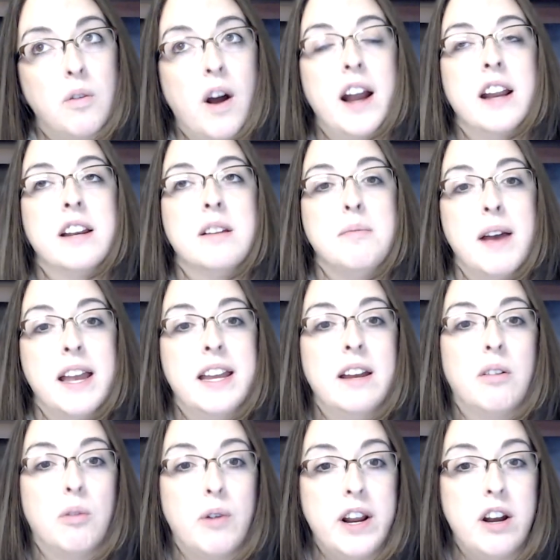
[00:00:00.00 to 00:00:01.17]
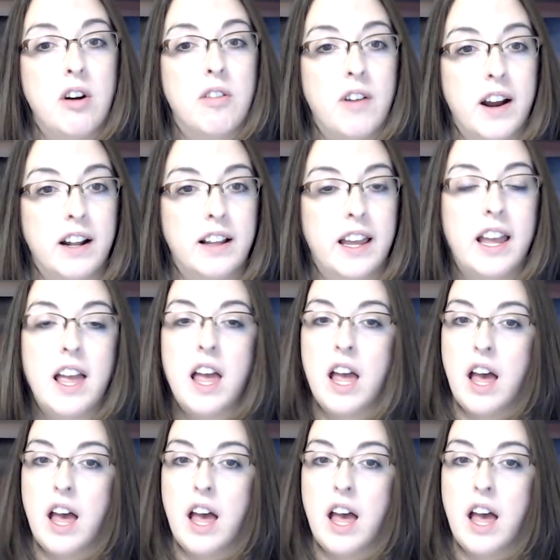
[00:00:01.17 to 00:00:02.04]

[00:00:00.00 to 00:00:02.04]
writing, to make it reader friendly.